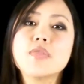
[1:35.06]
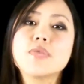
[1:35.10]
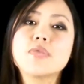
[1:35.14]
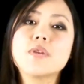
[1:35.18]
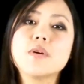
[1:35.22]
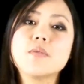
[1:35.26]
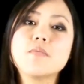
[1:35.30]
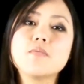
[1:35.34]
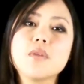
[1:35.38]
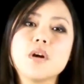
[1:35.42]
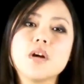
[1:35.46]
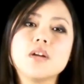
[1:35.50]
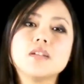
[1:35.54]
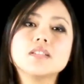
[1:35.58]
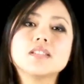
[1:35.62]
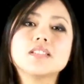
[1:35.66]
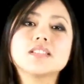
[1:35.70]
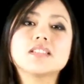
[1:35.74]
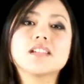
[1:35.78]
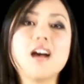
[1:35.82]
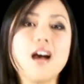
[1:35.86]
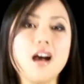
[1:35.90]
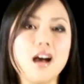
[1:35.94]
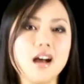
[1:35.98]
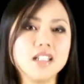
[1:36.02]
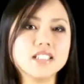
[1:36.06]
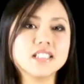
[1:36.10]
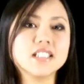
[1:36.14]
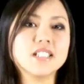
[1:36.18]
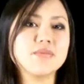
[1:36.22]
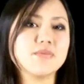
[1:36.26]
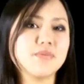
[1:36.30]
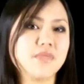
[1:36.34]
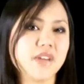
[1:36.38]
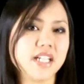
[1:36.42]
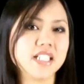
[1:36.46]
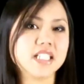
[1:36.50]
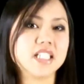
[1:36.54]
The most
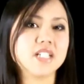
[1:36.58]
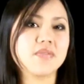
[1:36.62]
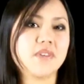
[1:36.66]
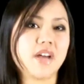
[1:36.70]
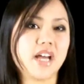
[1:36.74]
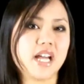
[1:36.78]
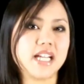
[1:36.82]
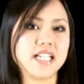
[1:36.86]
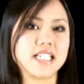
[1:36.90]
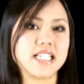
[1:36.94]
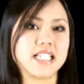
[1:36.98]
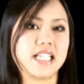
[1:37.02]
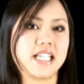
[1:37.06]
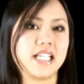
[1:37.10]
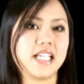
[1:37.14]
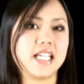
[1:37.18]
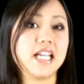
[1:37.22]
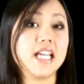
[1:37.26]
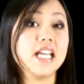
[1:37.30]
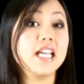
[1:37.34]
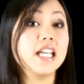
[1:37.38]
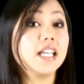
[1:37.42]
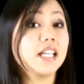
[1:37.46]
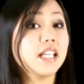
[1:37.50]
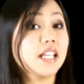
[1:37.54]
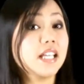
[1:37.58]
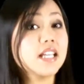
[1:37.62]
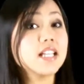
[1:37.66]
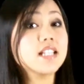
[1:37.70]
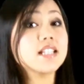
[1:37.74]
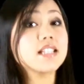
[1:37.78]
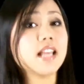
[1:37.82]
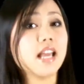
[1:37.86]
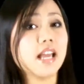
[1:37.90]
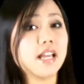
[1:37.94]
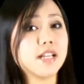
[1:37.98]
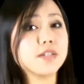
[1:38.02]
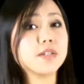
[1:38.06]
cost-effective IT is
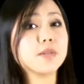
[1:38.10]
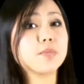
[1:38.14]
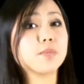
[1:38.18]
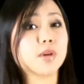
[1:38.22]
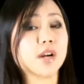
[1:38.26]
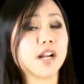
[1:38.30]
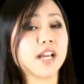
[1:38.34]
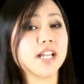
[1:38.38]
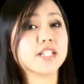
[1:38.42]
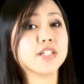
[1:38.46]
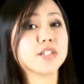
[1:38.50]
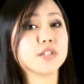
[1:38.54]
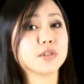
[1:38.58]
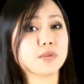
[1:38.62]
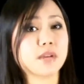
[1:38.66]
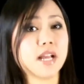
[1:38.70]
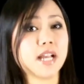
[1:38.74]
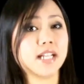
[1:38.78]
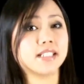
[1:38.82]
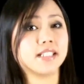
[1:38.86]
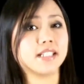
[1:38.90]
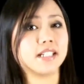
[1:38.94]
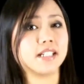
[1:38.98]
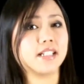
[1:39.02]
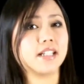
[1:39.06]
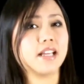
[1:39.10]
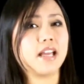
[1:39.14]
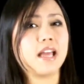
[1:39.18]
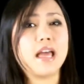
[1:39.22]
enterprise-directed.